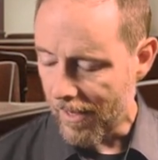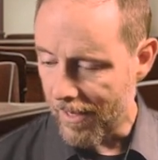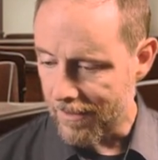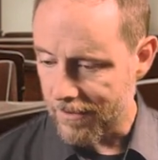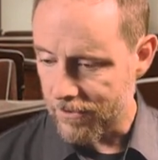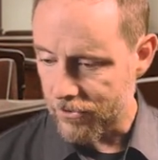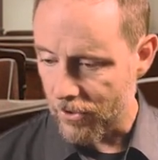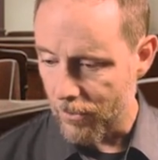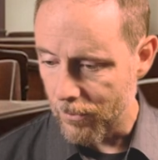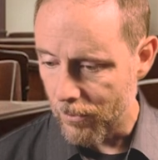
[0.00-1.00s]
And
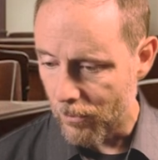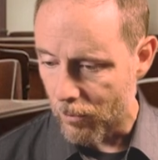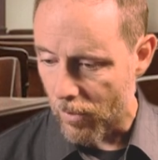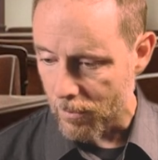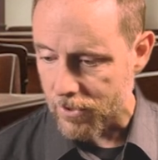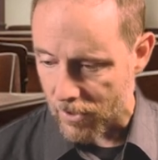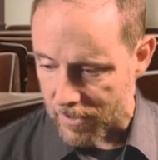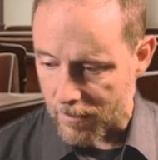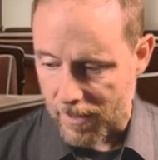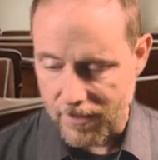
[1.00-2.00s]
so what we're
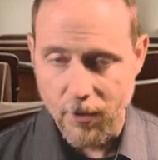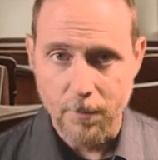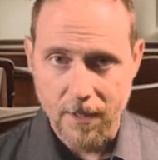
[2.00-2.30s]
talking about here,